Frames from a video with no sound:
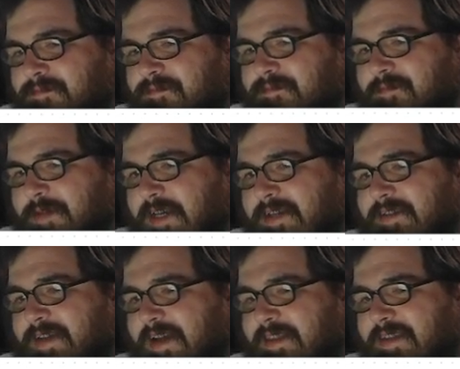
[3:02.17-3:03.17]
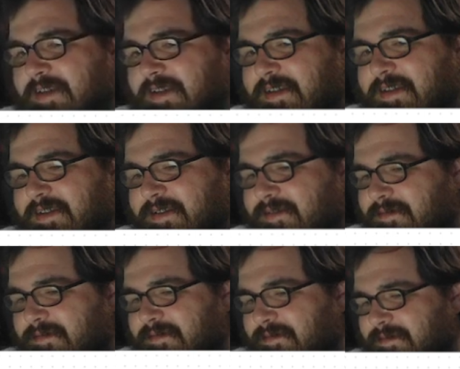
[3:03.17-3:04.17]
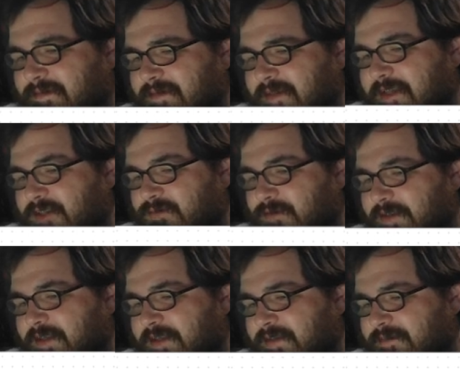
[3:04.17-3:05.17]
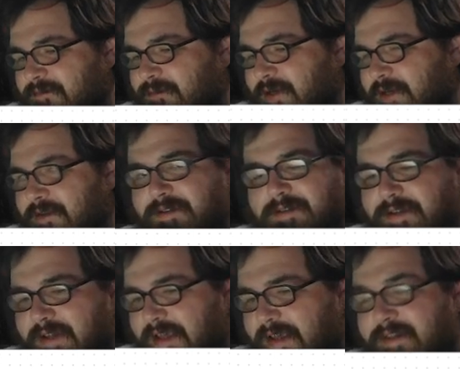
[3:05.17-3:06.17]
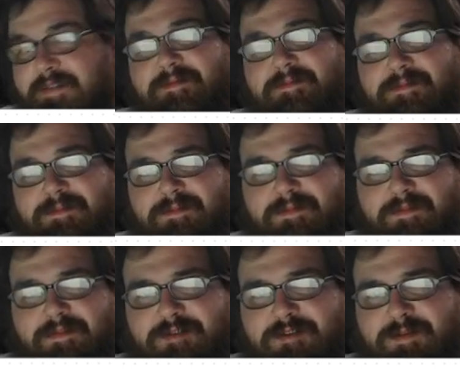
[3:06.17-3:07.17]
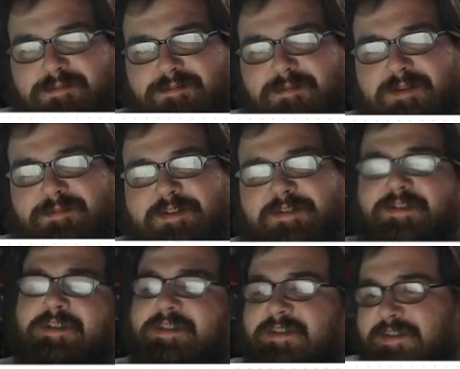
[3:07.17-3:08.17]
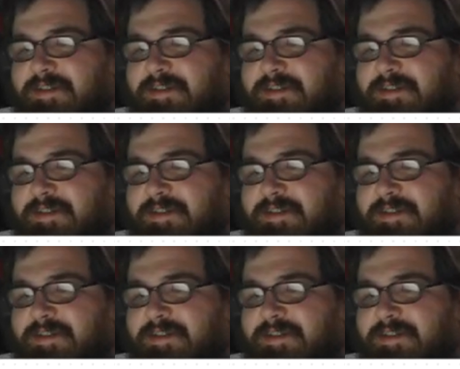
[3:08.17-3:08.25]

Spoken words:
yeah, I think it's really weird that the Trump administration is